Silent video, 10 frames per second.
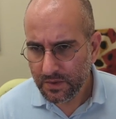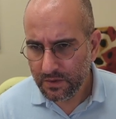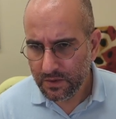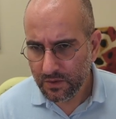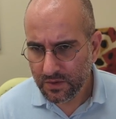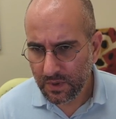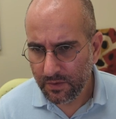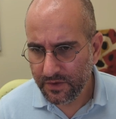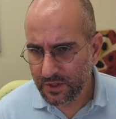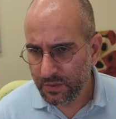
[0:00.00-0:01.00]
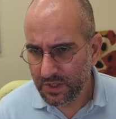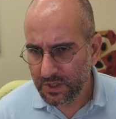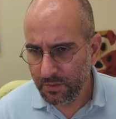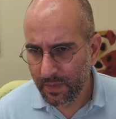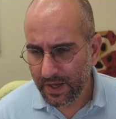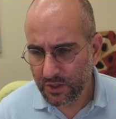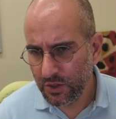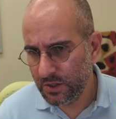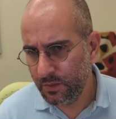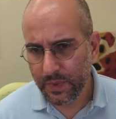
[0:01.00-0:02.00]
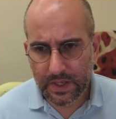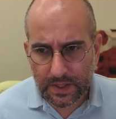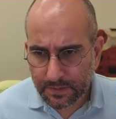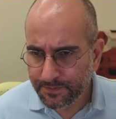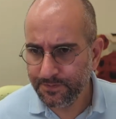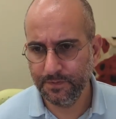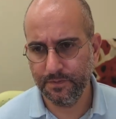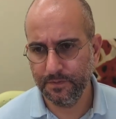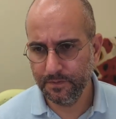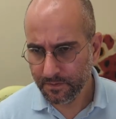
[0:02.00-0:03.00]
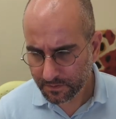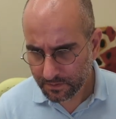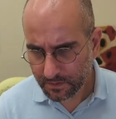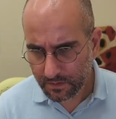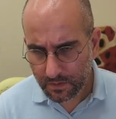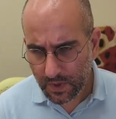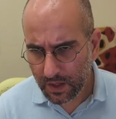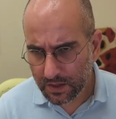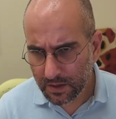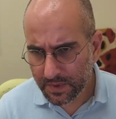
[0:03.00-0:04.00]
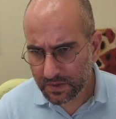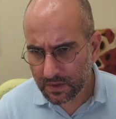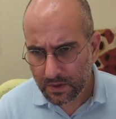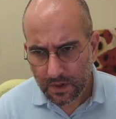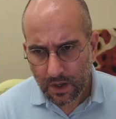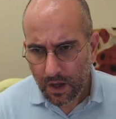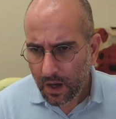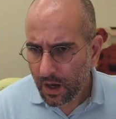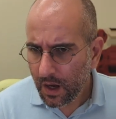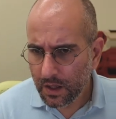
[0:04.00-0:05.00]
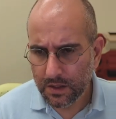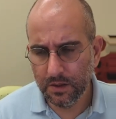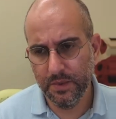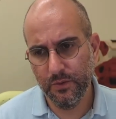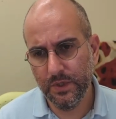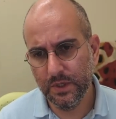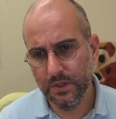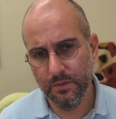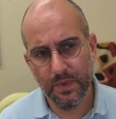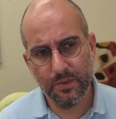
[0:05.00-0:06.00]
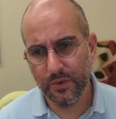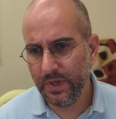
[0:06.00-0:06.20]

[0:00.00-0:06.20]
So some of these species might just be a little bit weird. Maybe